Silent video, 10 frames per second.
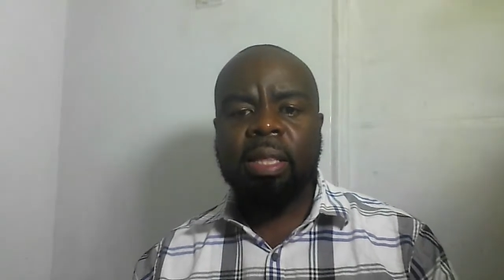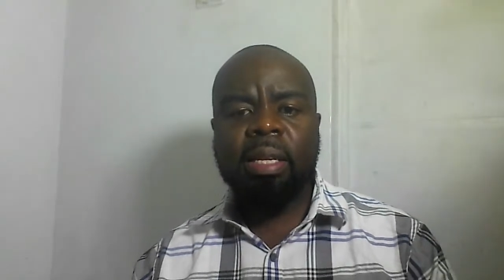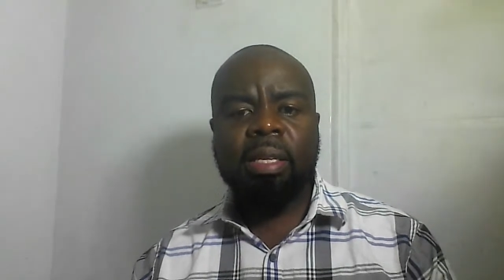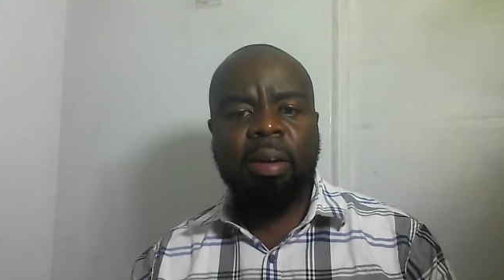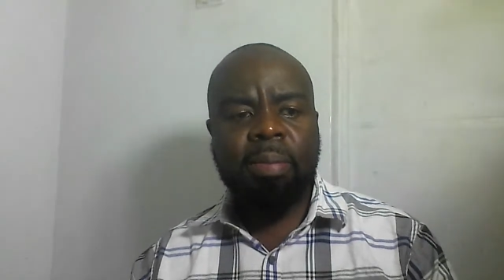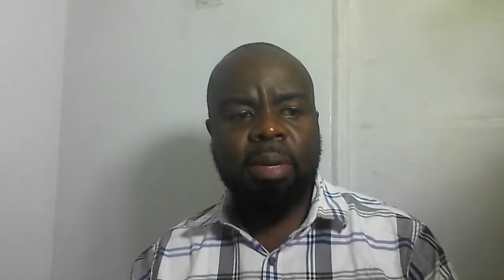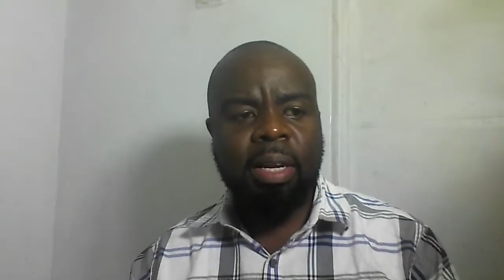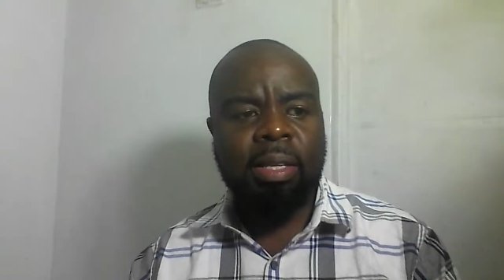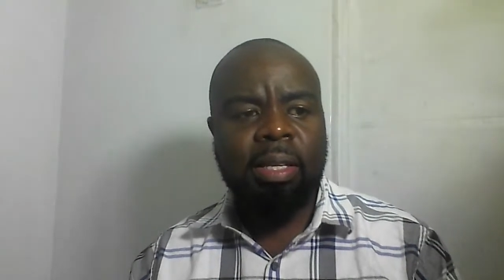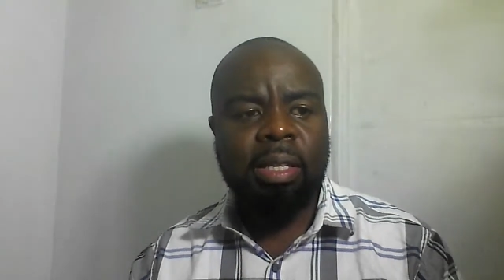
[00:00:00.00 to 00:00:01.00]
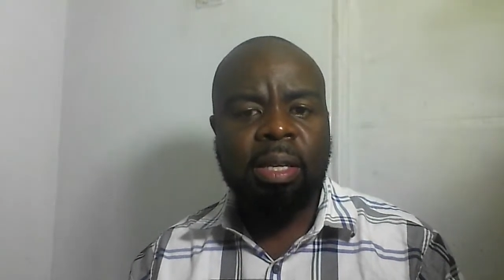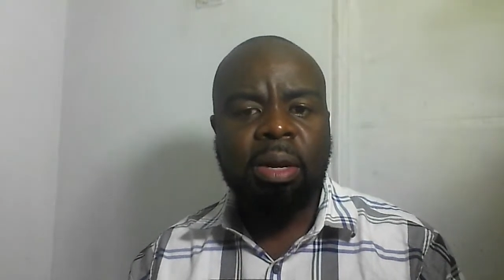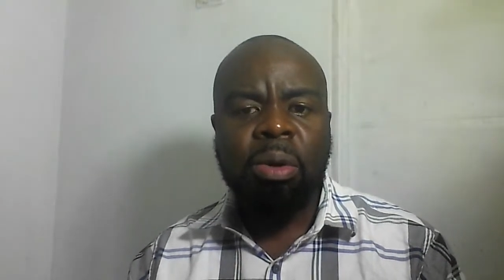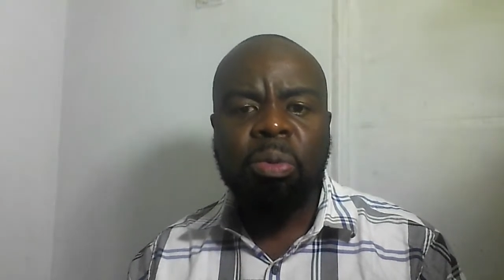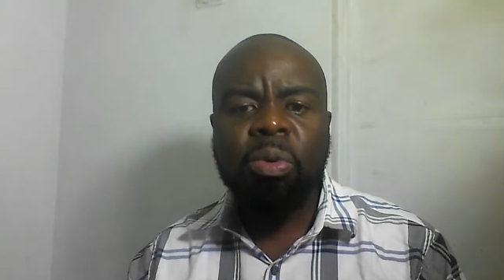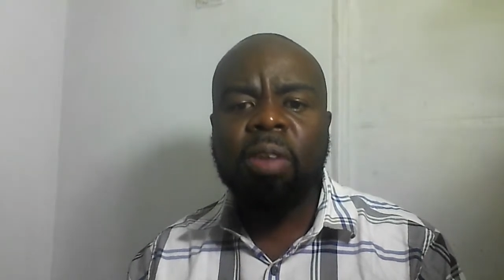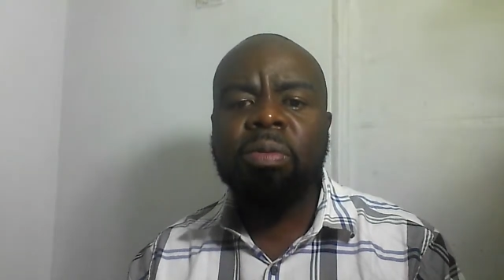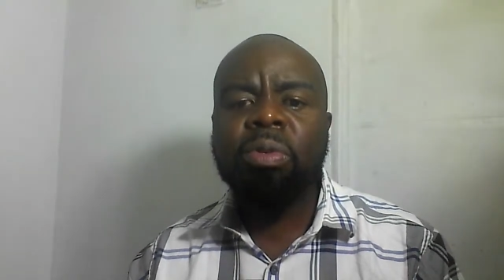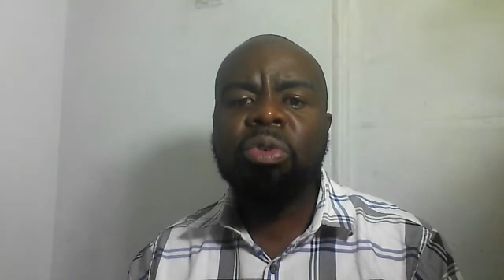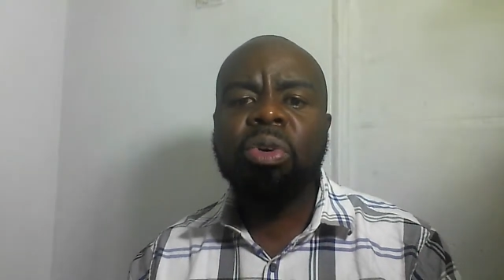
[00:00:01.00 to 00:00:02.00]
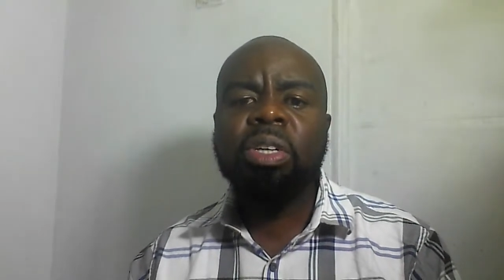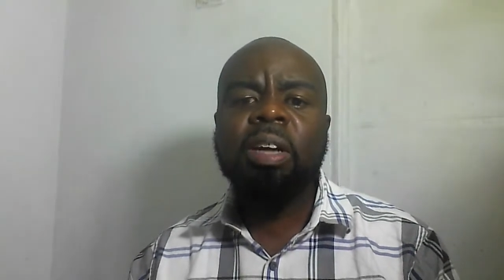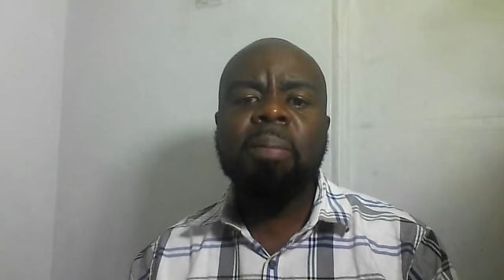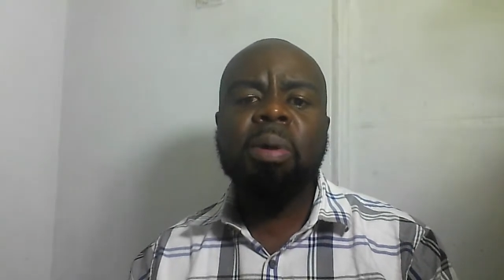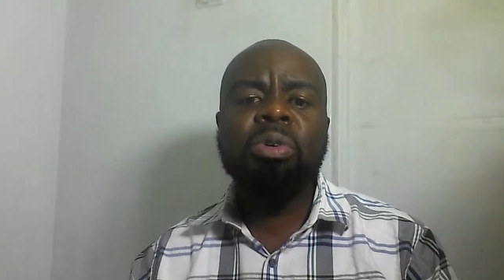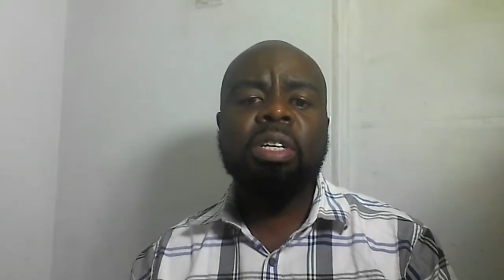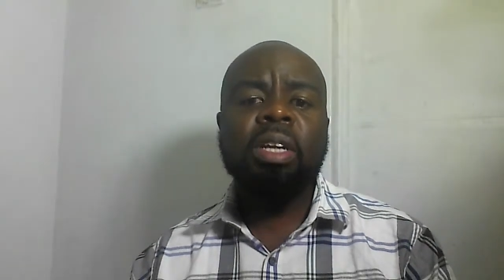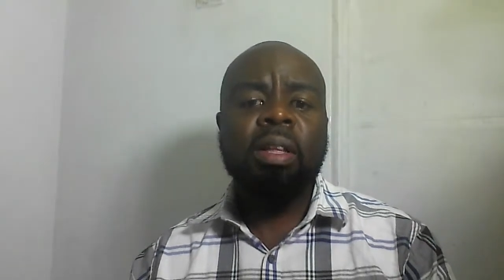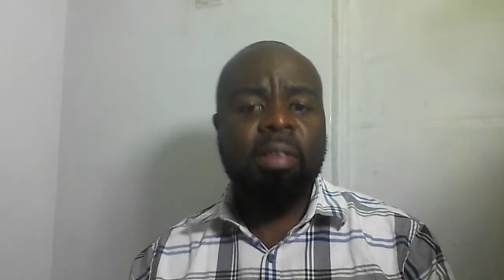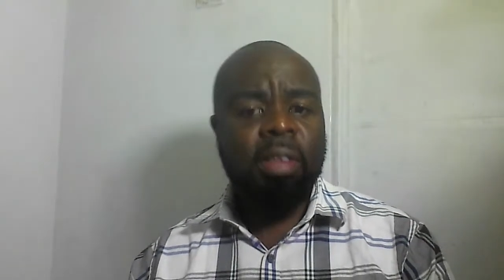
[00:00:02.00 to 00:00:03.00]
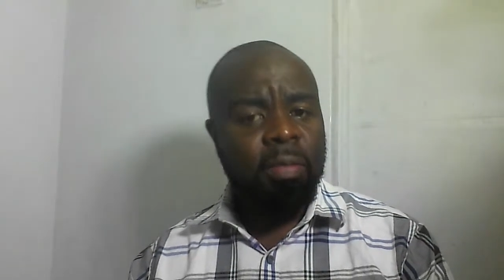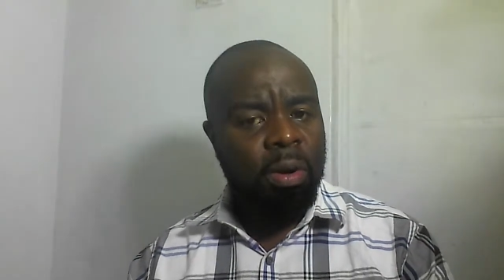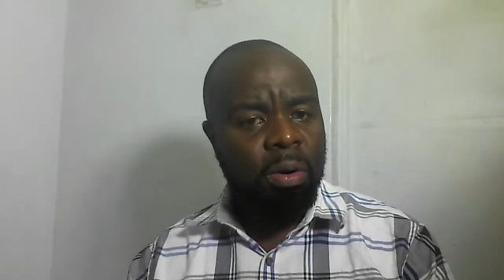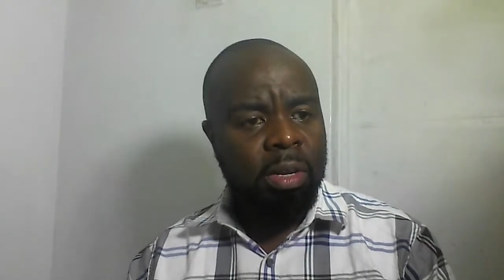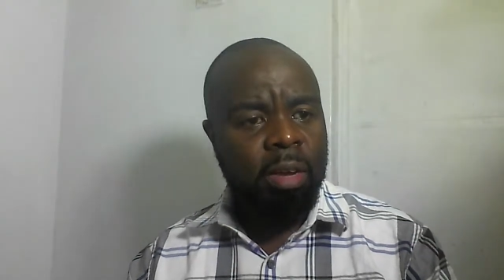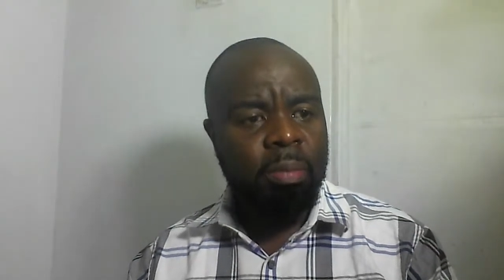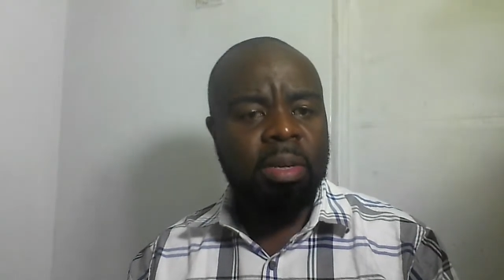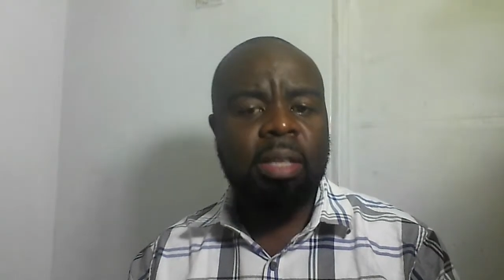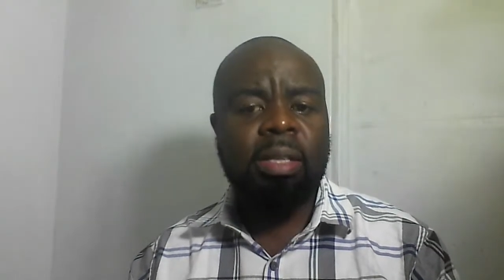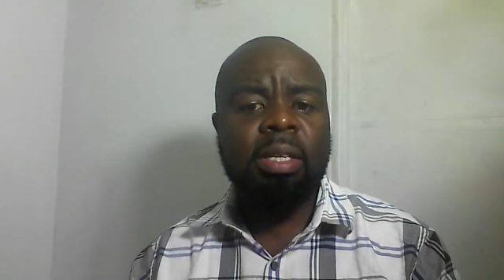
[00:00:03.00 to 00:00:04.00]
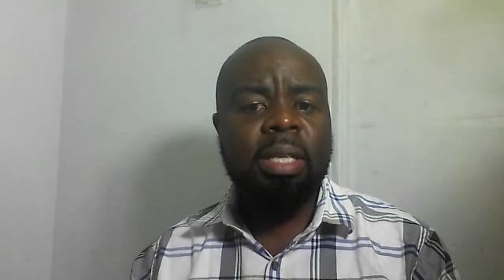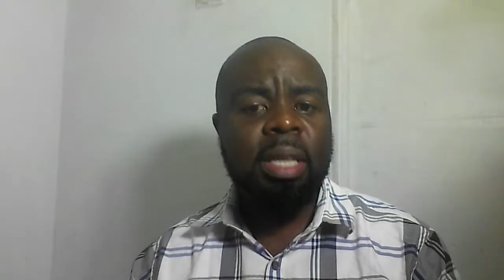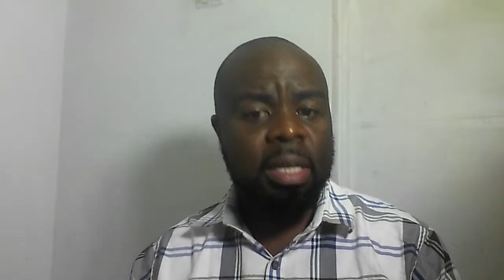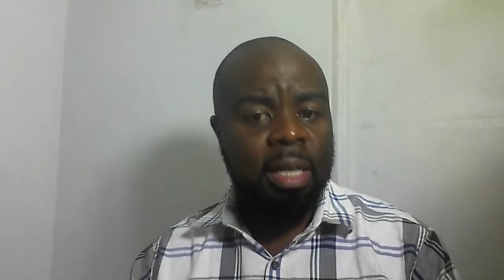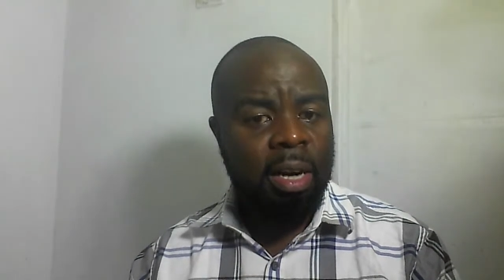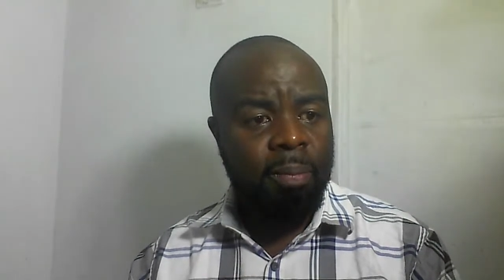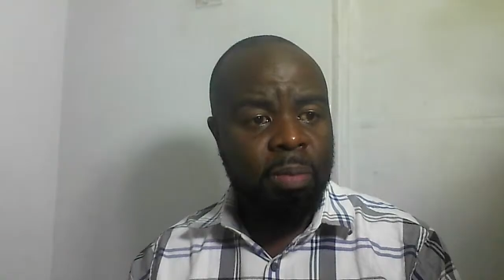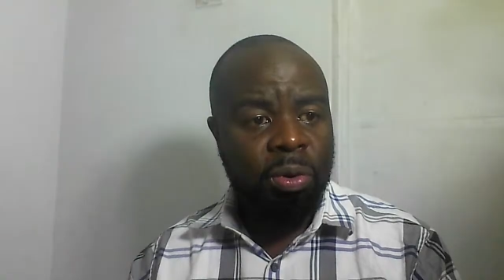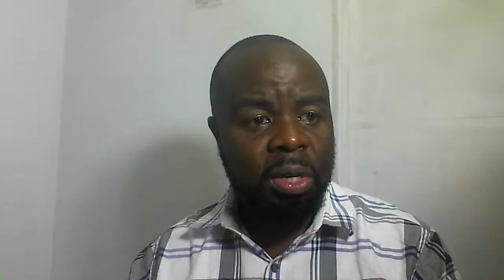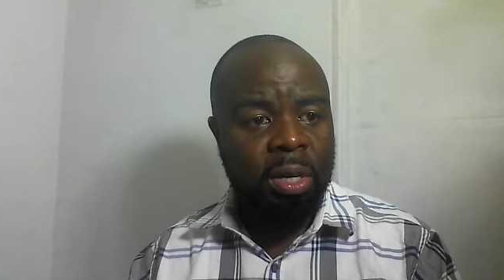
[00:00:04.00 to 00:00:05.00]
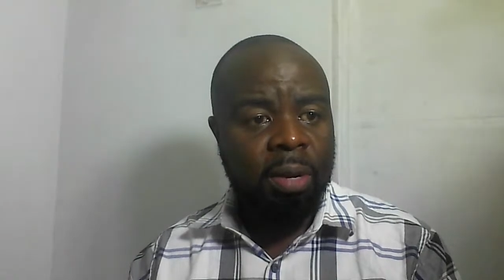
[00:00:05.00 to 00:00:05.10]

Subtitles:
the substances, we have talked about several substances that are abused.